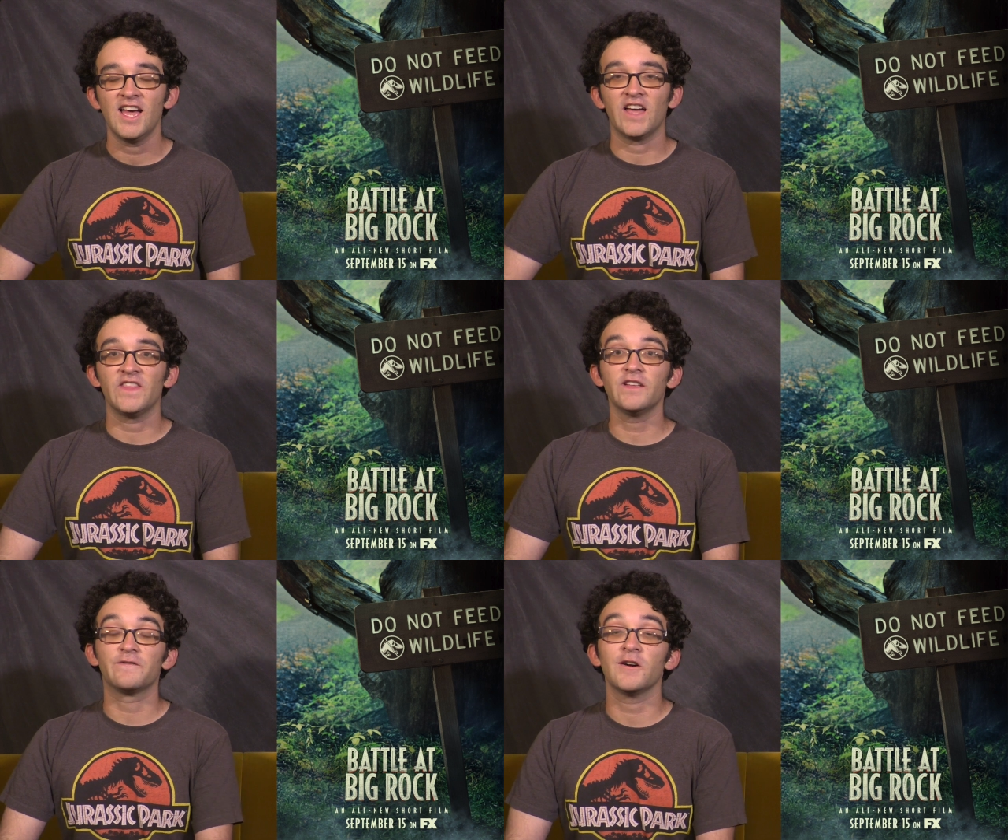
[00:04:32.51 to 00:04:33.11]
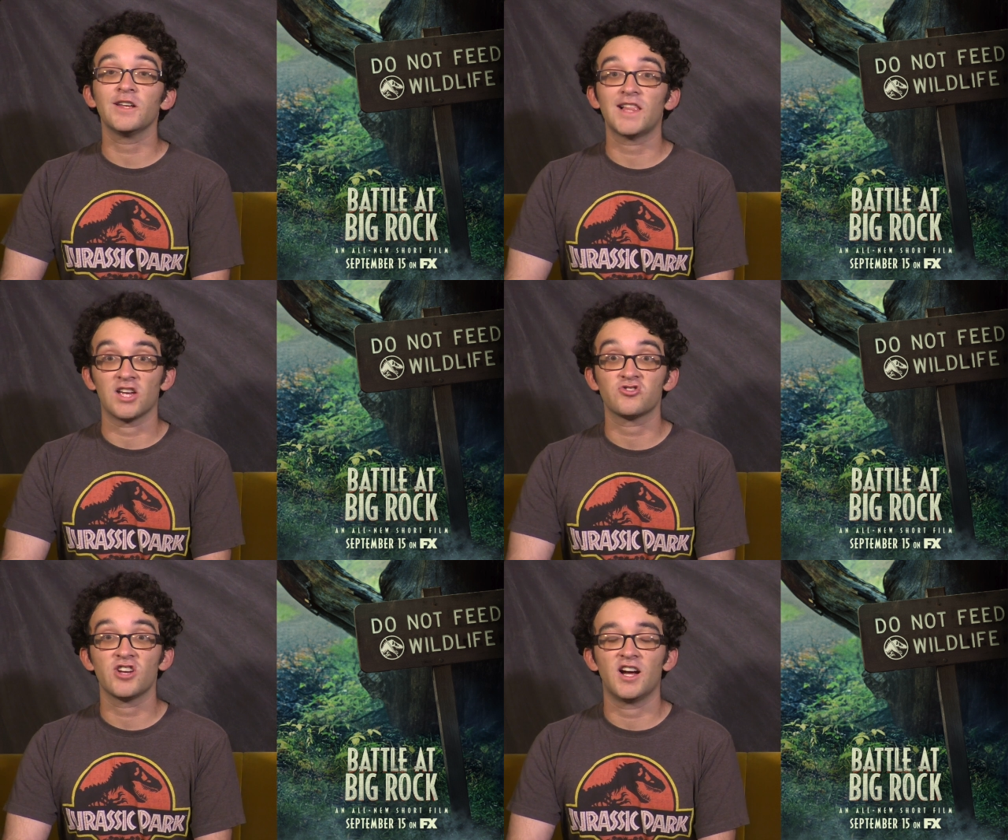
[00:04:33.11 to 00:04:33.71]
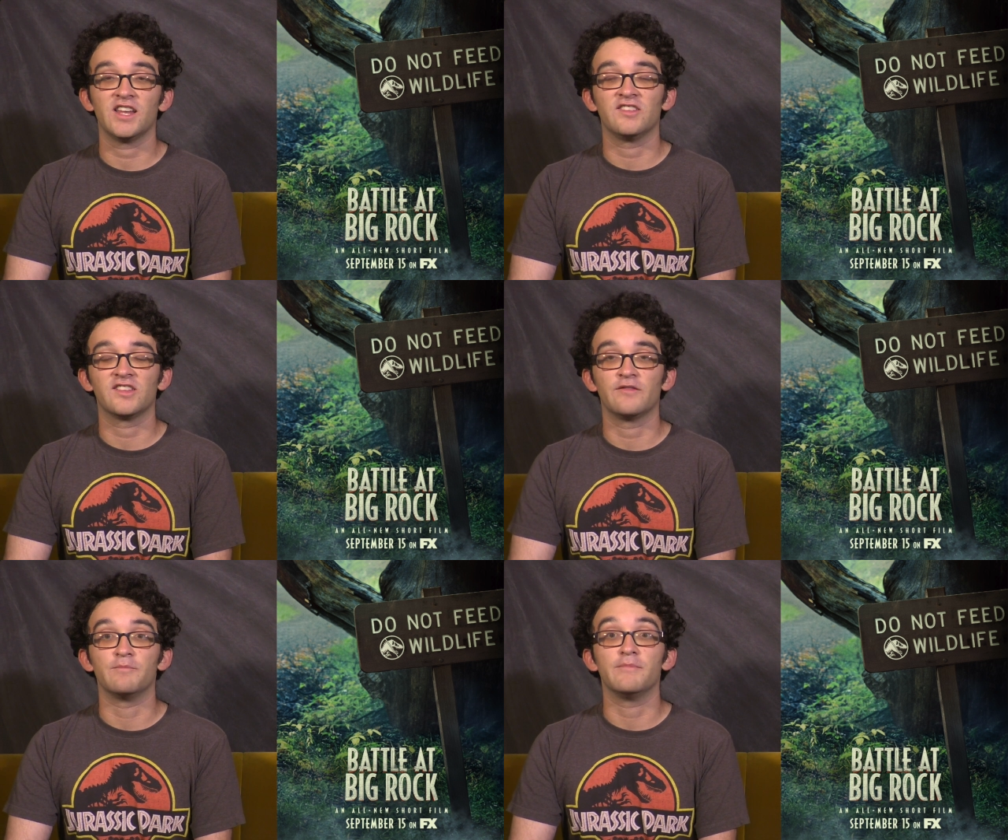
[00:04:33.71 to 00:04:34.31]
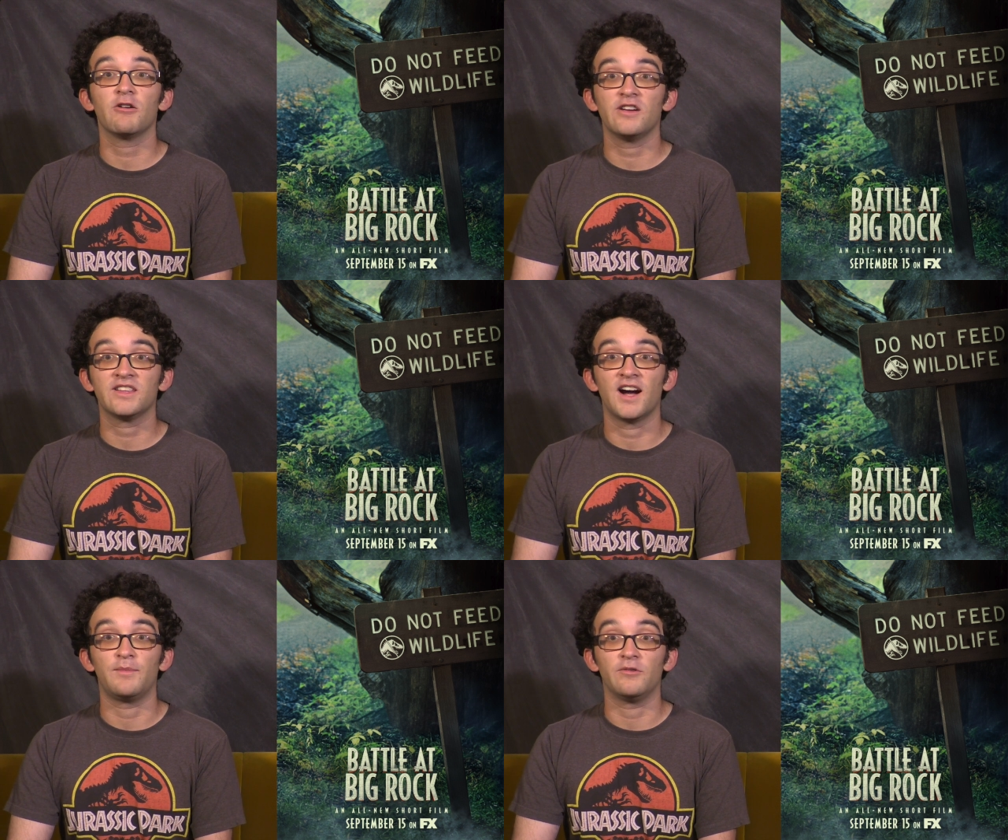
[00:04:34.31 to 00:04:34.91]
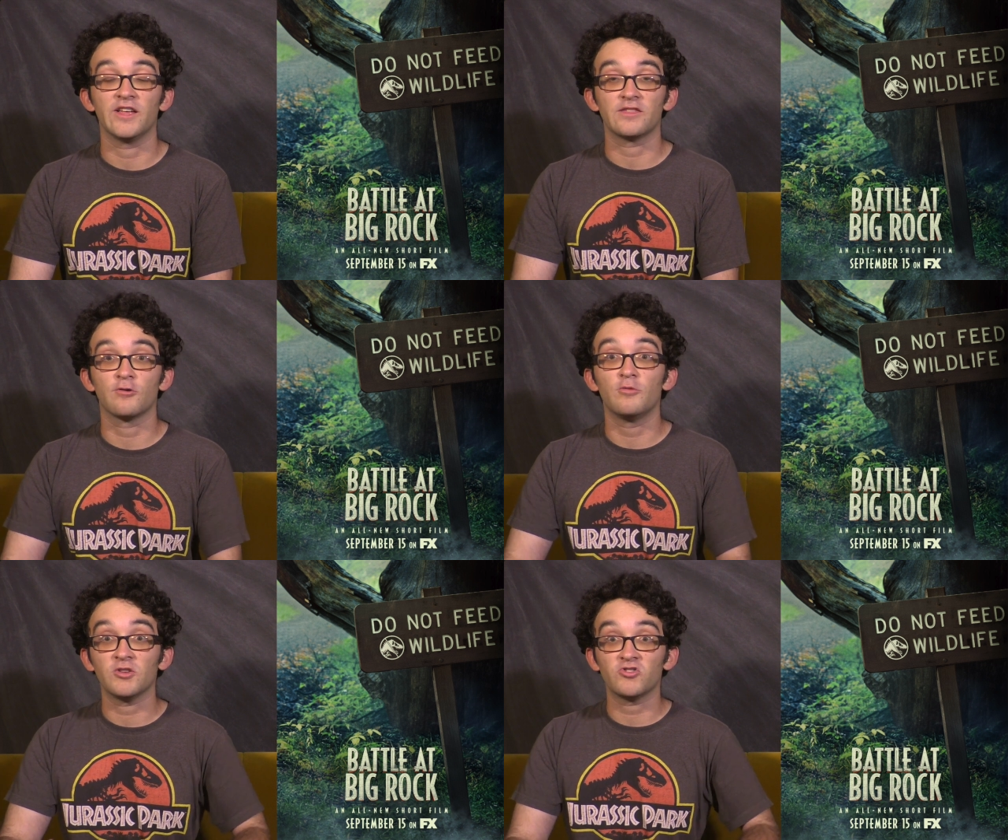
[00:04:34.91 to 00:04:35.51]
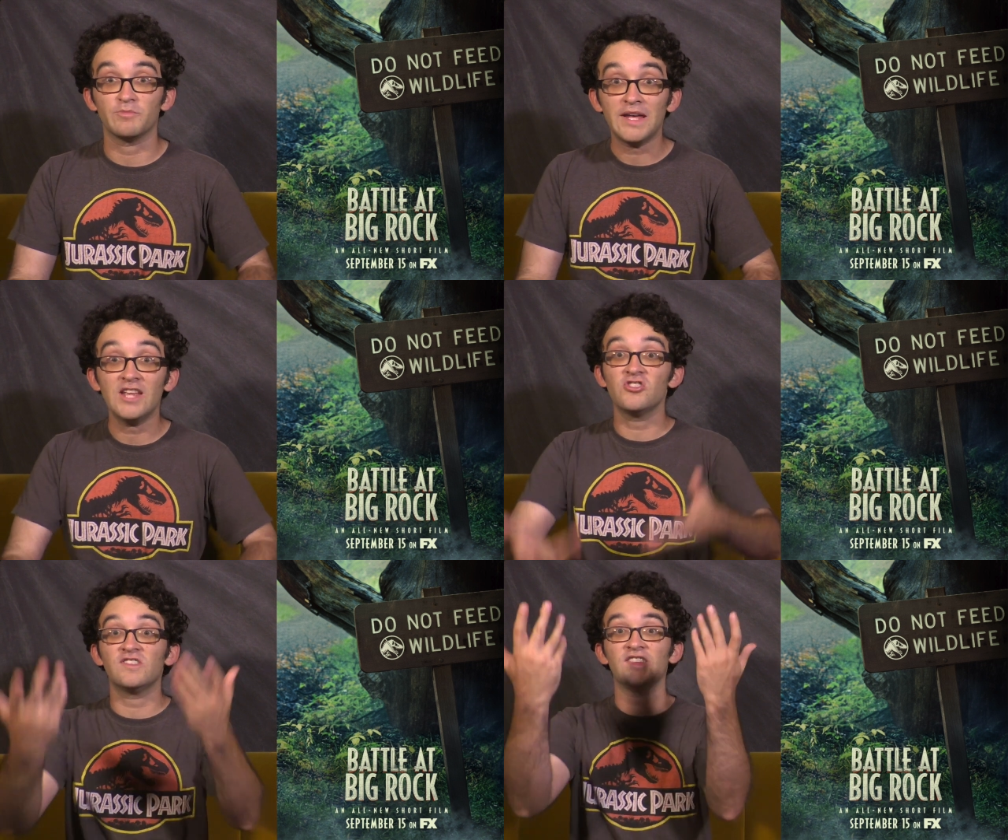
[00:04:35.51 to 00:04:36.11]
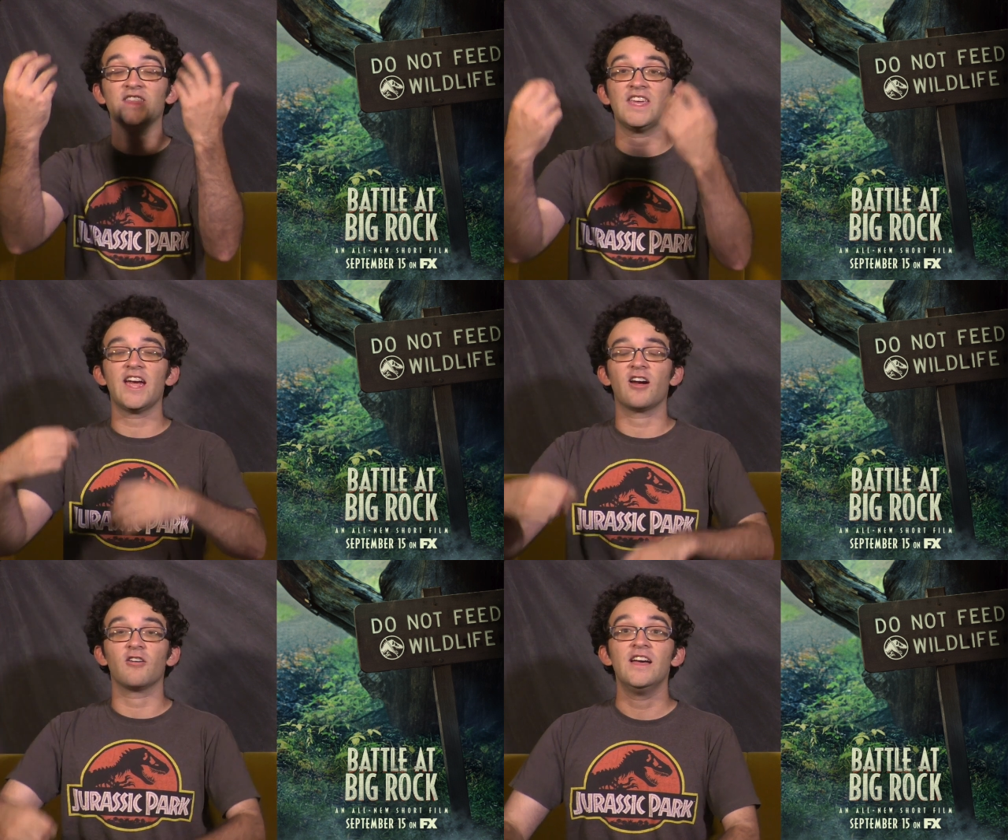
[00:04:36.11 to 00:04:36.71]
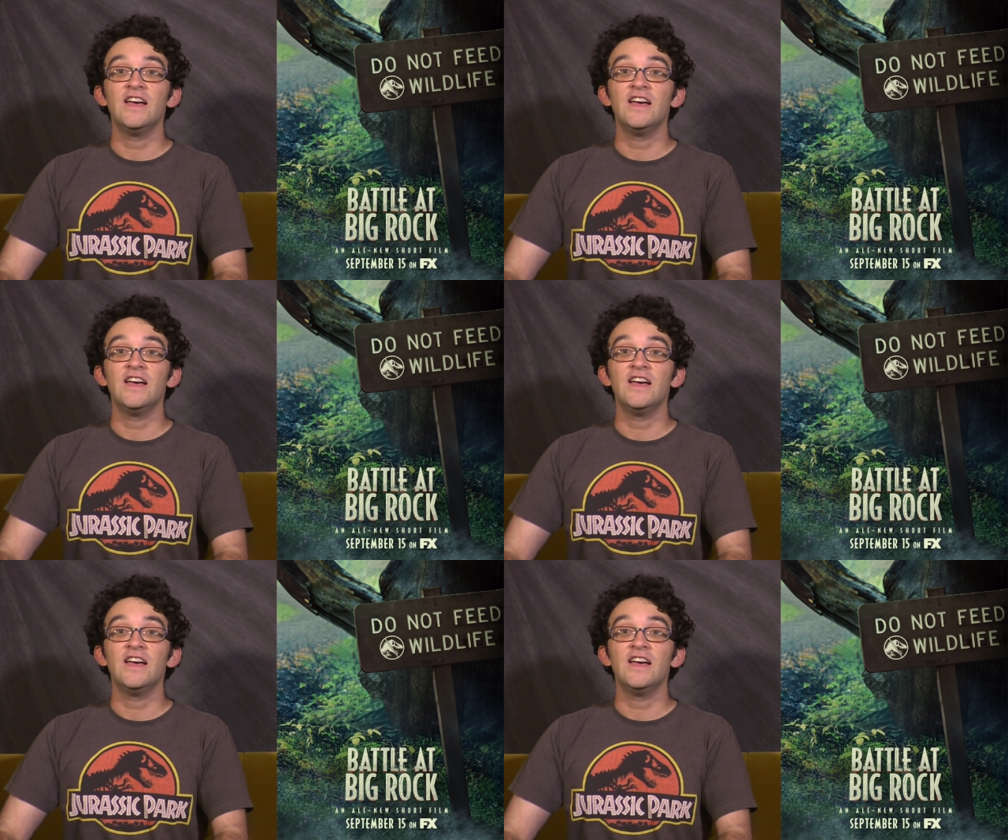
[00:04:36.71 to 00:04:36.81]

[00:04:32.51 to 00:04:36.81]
And then the very last shot is of a married couple that throw a bunch of pigeons in the air,